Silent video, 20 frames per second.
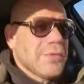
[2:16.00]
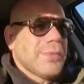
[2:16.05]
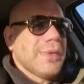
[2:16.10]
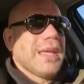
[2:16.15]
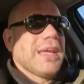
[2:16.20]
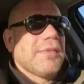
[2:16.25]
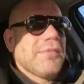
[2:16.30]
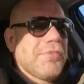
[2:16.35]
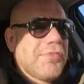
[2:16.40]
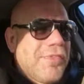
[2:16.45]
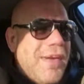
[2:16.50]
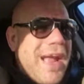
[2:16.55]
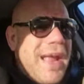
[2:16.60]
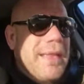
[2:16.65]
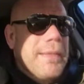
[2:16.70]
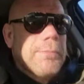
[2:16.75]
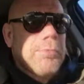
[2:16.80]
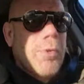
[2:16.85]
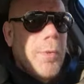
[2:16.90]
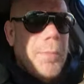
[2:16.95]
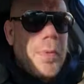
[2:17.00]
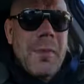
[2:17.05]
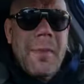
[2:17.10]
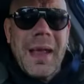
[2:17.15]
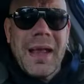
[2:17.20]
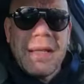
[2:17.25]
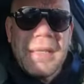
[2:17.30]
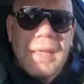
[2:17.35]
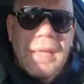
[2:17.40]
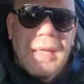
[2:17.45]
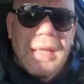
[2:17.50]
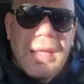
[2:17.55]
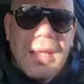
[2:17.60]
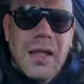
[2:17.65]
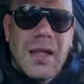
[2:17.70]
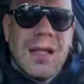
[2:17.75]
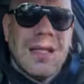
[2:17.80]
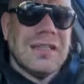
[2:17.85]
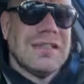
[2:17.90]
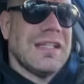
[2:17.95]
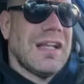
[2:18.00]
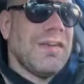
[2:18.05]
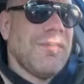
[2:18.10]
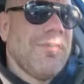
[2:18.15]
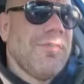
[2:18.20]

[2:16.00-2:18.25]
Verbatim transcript: in the ring and fight the proper men instead